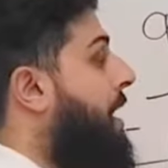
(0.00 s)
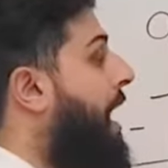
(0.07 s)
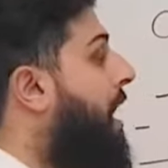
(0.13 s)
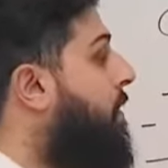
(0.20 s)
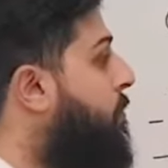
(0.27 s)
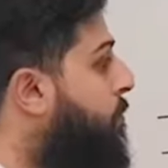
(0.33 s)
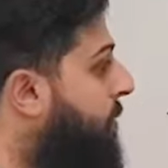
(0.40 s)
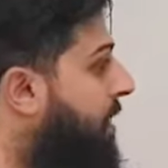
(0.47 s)

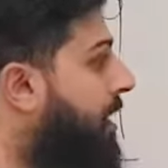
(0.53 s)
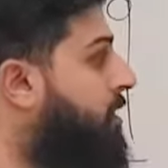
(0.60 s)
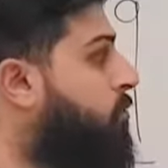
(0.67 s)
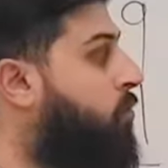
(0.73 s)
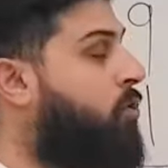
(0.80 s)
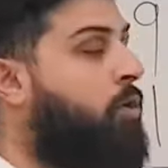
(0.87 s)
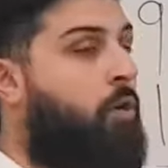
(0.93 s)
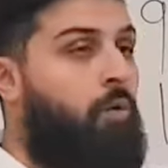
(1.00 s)
Now, because
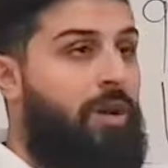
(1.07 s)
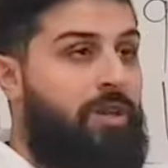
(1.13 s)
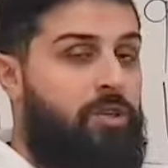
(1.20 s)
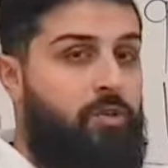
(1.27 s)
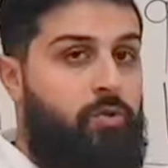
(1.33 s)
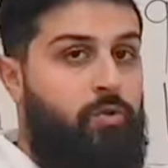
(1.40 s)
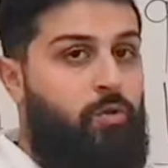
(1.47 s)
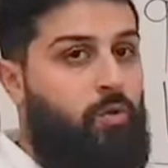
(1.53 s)
we're going
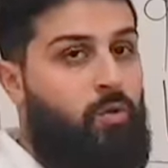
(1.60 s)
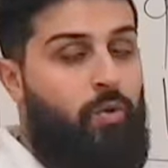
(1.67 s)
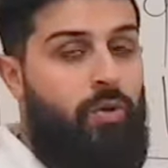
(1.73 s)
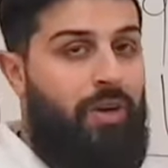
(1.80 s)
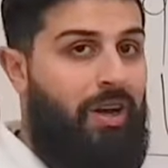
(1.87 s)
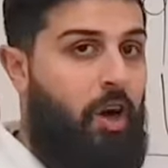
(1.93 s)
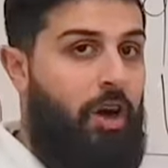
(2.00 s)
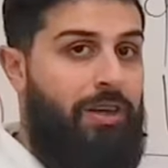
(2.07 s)
to
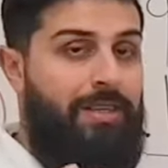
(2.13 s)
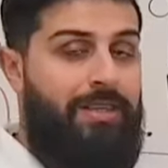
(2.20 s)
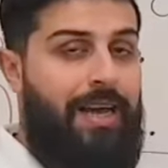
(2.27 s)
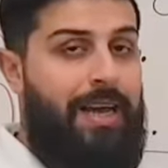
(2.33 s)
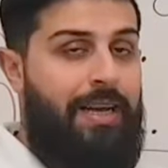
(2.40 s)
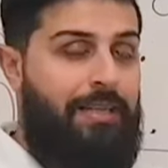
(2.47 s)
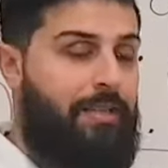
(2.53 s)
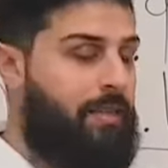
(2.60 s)
our
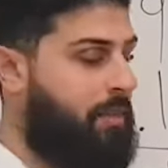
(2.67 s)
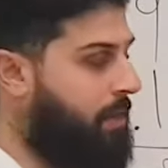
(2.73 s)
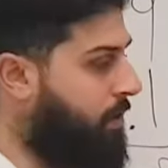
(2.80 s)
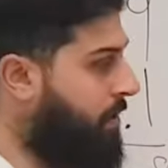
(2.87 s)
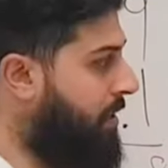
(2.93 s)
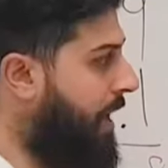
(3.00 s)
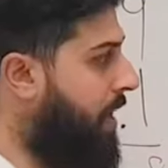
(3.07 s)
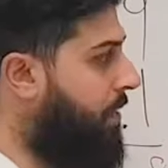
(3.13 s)
tens,
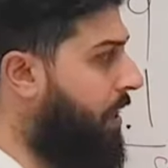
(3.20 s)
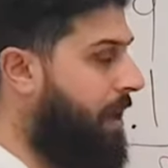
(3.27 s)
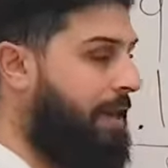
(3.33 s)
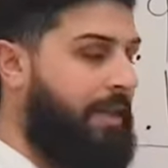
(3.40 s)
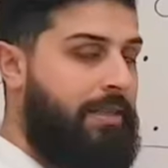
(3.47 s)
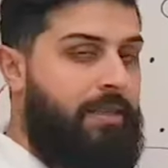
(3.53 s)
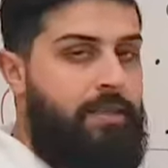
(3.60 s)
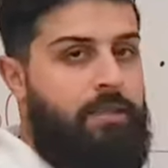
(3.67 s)
now that
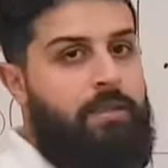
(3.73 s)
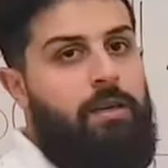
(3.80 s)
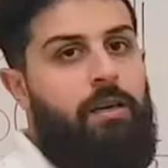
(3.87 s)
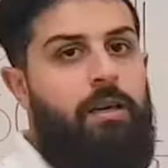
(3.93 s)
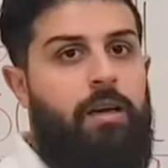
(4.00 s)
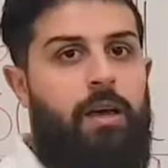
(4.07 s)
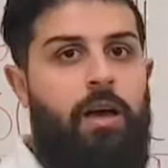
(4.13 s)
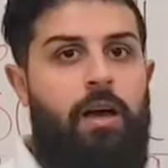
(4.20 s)
it's
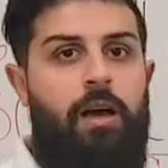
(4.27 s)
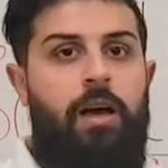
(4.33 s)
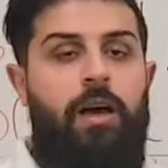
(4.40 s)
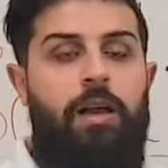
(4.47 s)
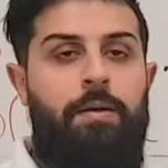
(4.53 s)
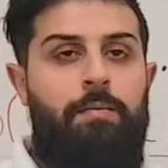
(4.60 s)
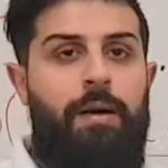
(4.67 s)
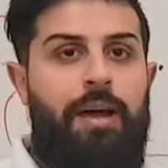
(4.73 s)
an
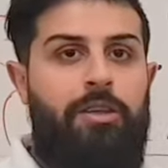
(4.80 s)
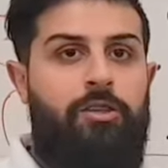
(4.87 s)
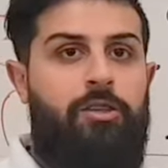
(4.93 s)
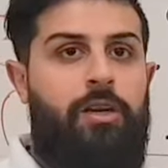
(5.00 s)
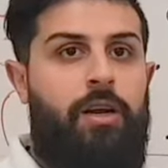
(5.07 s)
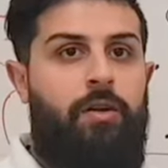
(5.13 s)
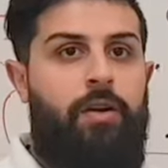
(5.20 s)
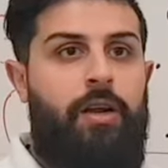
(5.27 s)

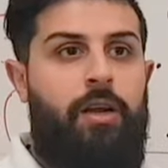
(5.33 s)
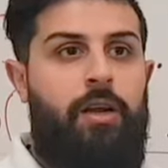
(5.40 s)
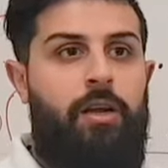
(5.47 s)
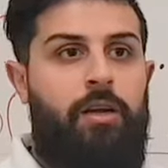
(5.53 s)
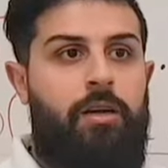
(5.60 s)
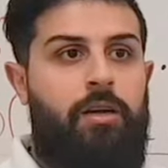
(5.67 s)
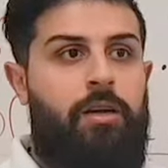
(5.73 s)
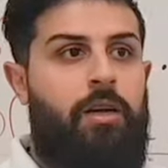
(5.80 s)
imaginary
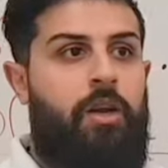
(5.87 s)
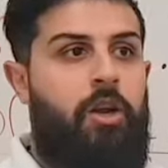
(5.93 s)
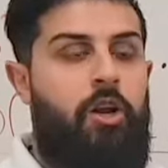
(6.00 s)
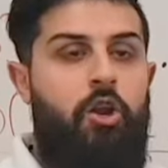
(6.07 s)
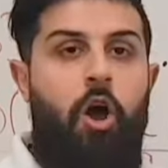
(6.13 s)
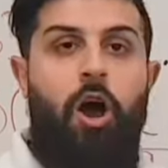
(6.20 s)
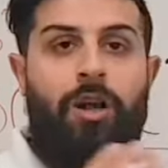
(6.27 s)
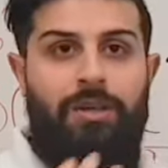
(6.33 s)

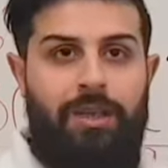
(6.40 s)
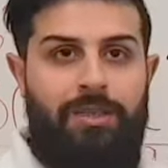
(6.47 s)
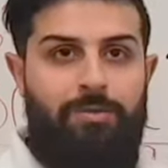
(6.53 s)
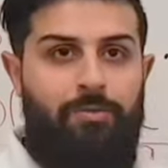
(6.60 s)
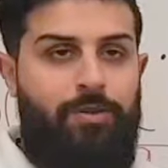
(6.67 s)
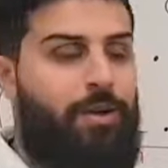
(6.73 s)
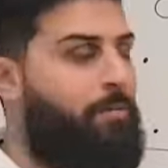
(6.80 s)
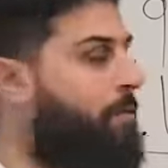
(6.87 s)

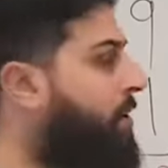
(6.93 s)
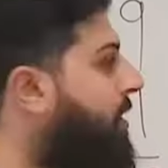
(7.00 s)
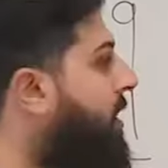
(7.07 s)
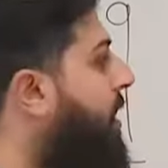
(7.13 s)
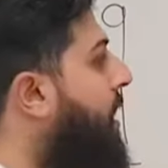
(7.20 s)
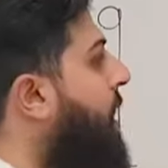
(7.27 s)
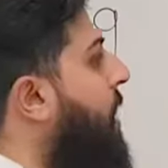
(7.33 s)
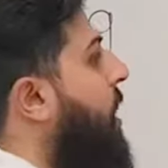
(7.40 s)
non-decimal number,
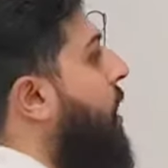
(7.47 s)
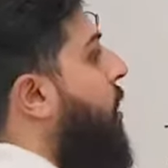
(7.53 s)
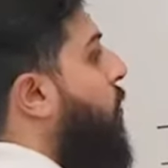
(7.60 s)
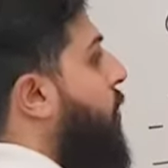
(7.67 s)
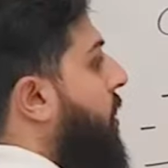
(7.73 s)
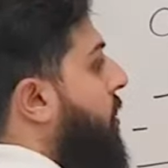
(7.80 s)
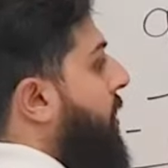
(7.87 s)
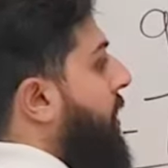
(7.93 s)
we